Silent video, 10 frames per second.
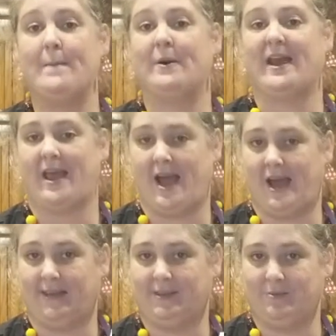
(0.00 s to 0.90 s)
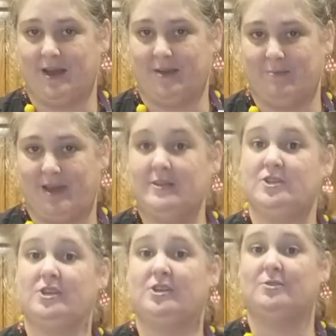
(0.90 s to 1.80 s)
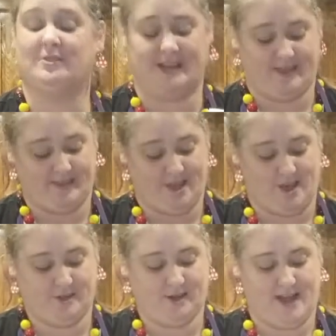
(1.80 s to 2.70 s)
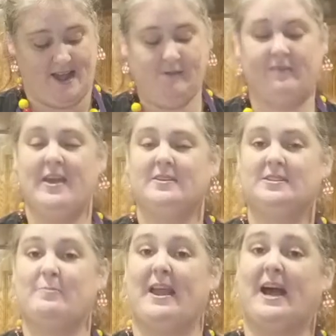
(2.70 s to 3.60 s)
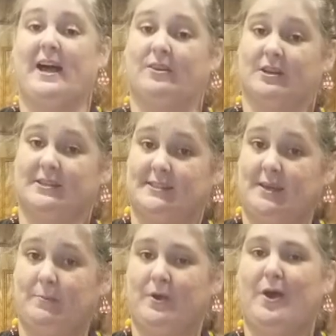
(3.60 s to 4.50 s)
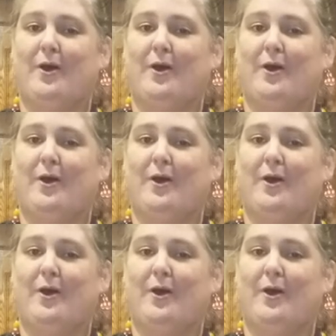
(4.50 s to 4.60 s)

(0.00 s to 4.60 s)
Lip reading: but I highly recommend using the other half to make either a dip